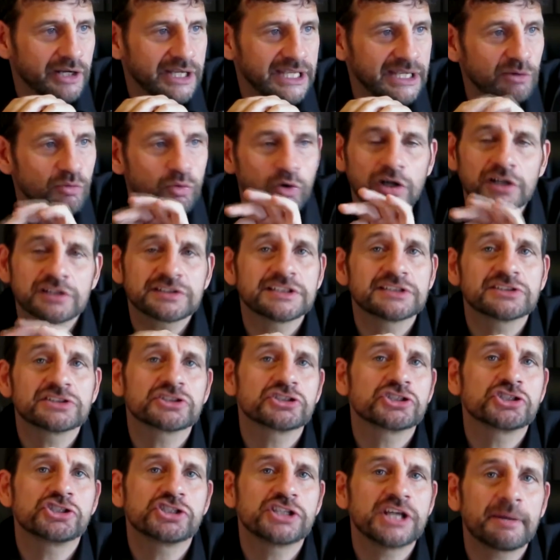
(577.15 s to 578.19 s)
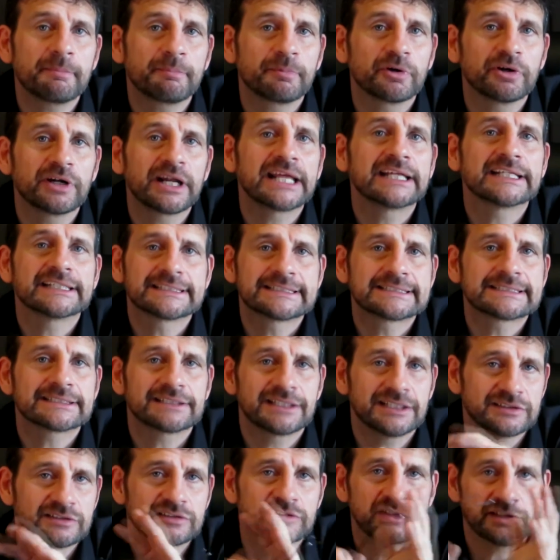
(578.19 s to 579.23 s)
he works as a shepherd and
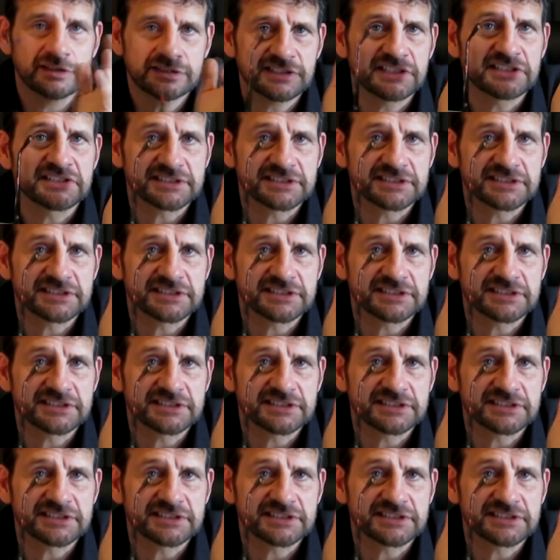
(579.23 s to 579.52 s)
he's